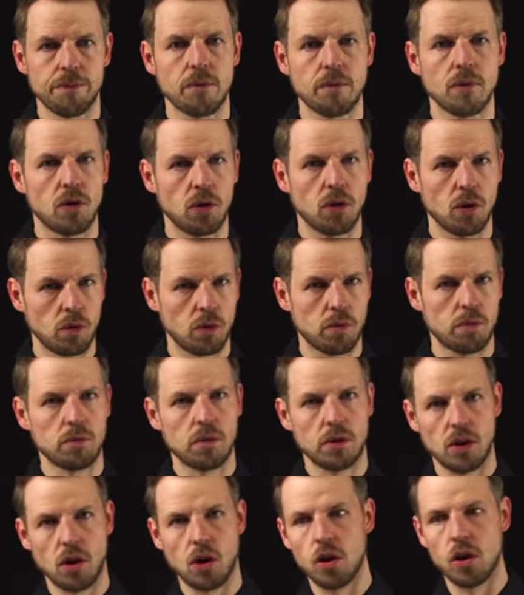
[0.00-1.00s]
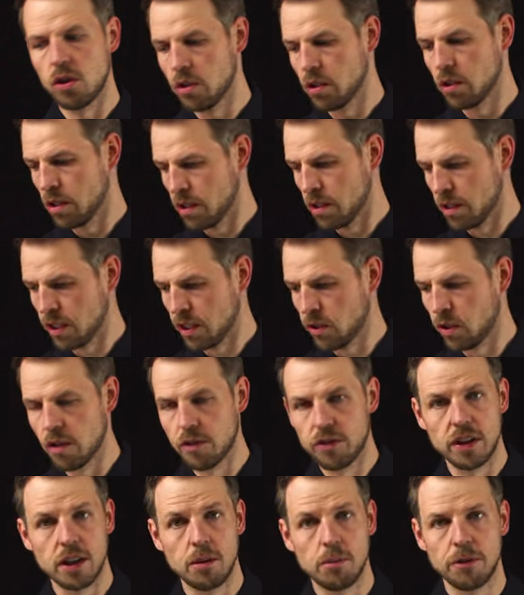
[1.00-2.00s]
So all that you have
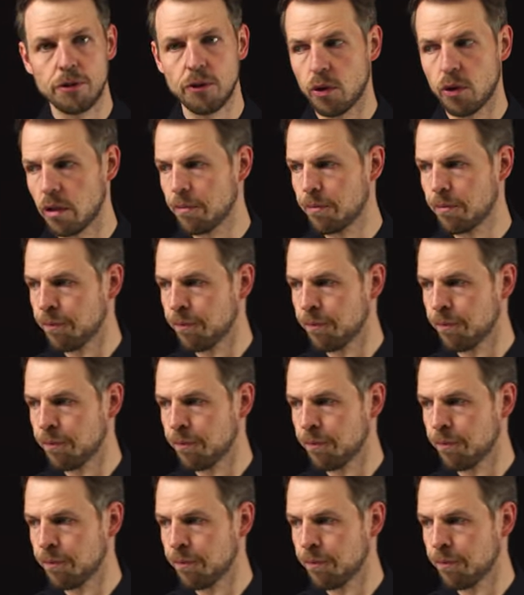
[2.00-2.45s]
seen before.